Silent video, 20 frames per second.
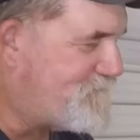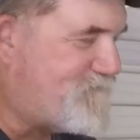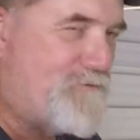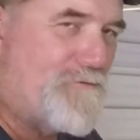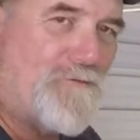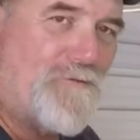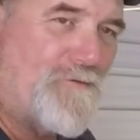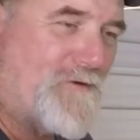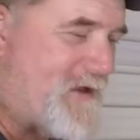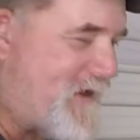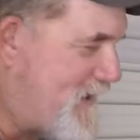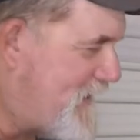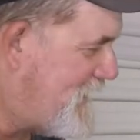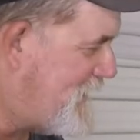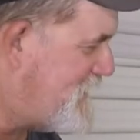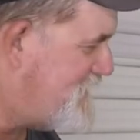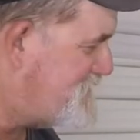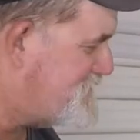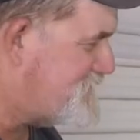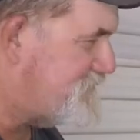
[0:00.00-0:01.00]
fuel
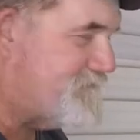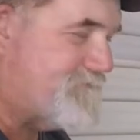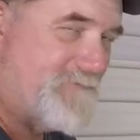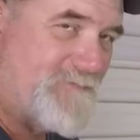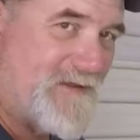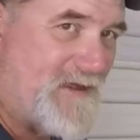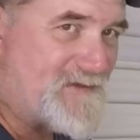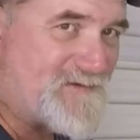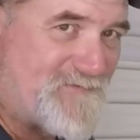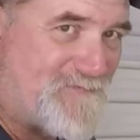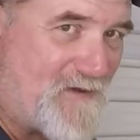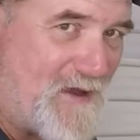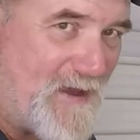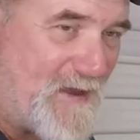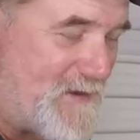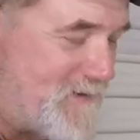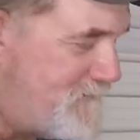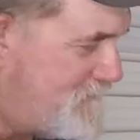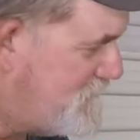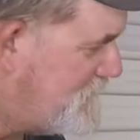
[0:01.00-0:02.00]
gauge, that's
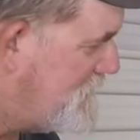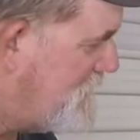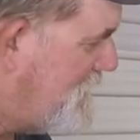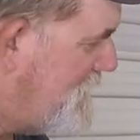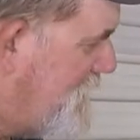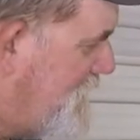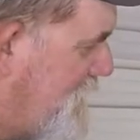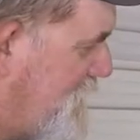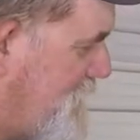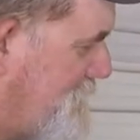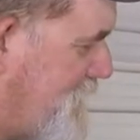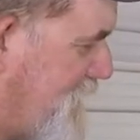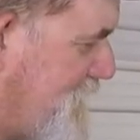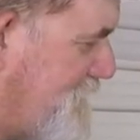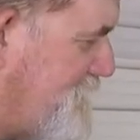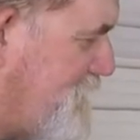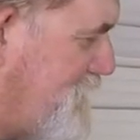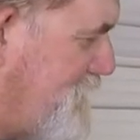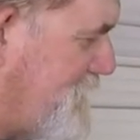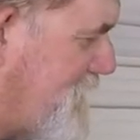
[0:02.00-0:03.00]
fine. But
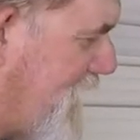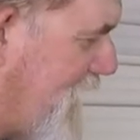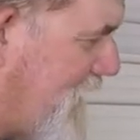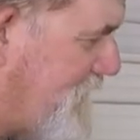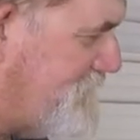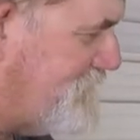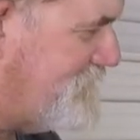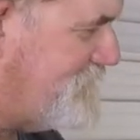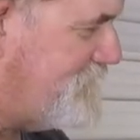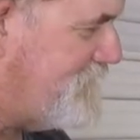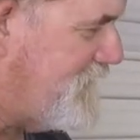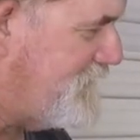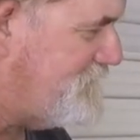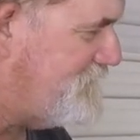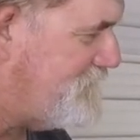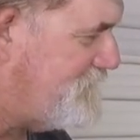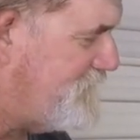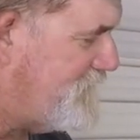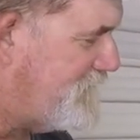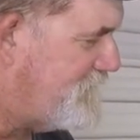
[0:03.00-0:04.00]
if you've got
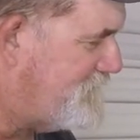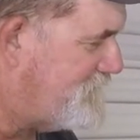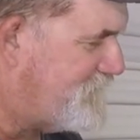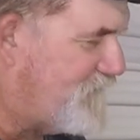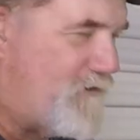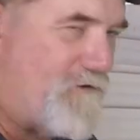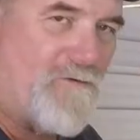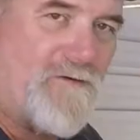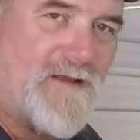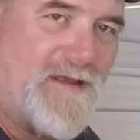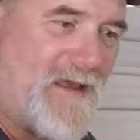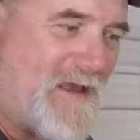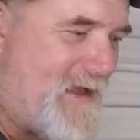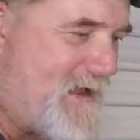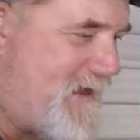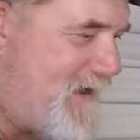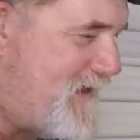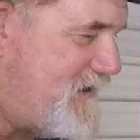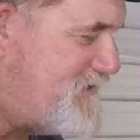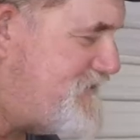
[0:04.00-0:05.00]
a volt
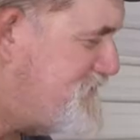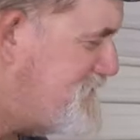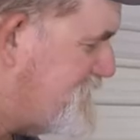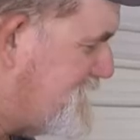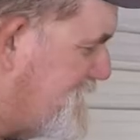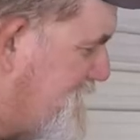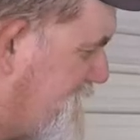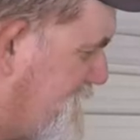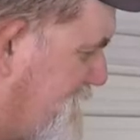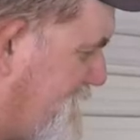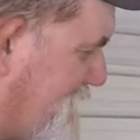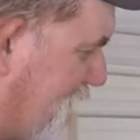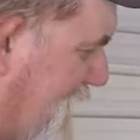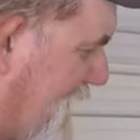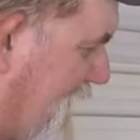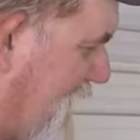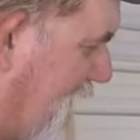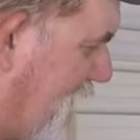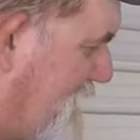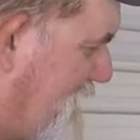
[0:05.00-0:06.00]
gauge, and you've
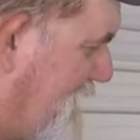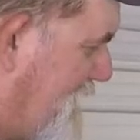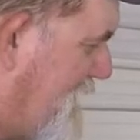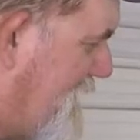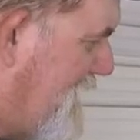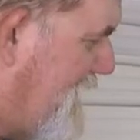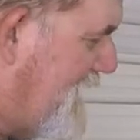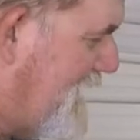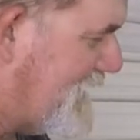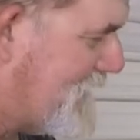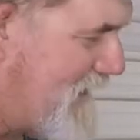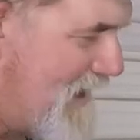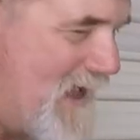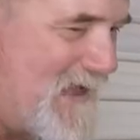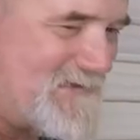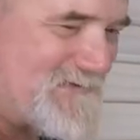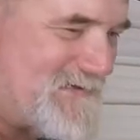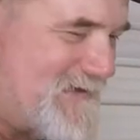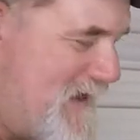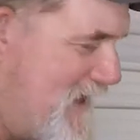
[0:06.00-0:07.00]
got a
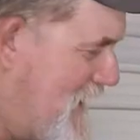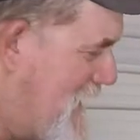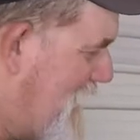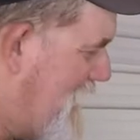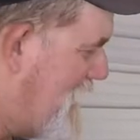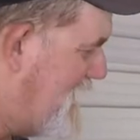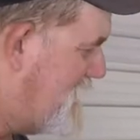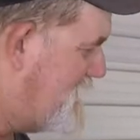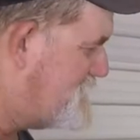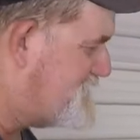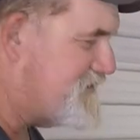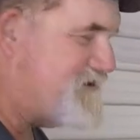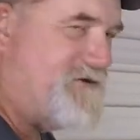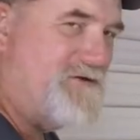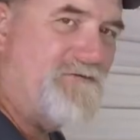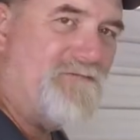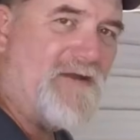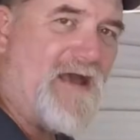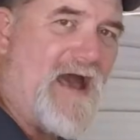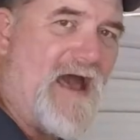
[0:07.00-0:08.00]
gas gauge, and
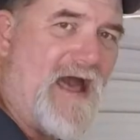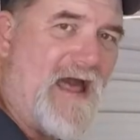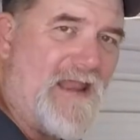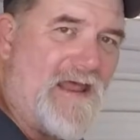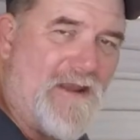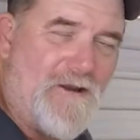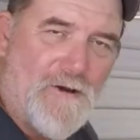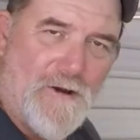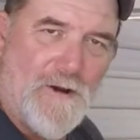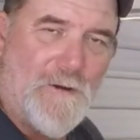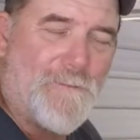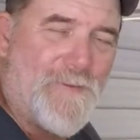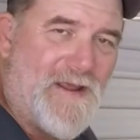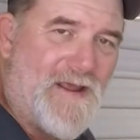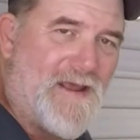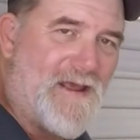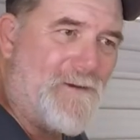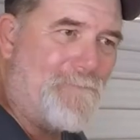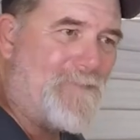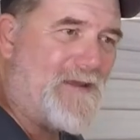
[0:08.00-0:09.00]
you've got an
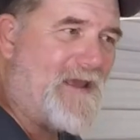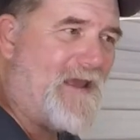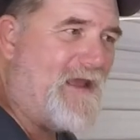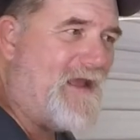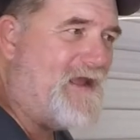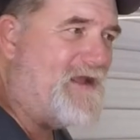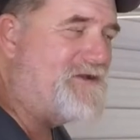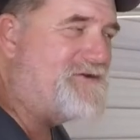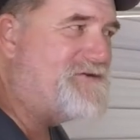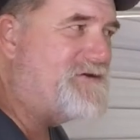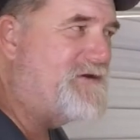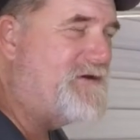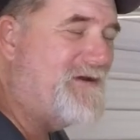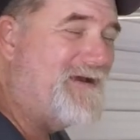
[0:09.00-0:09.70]
RPM gauge,